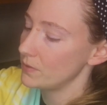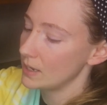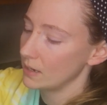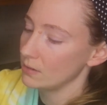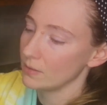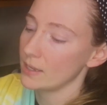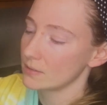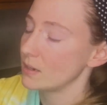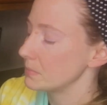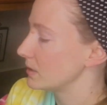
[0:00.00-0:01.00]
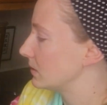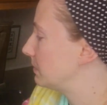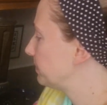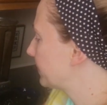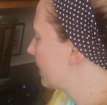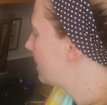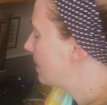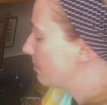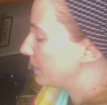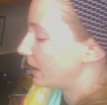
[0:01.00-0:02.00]
you can't do that, it's not a big deal.
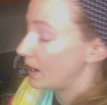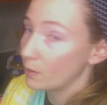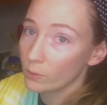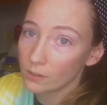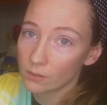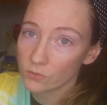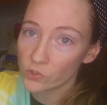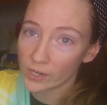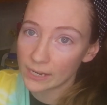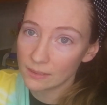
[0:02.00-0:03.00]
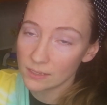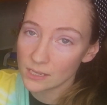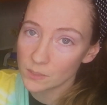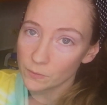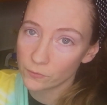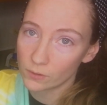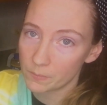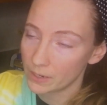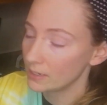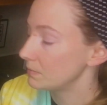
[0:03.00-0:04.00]
But I will drain these before I'm
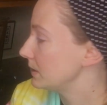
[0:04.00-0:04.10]
ready to be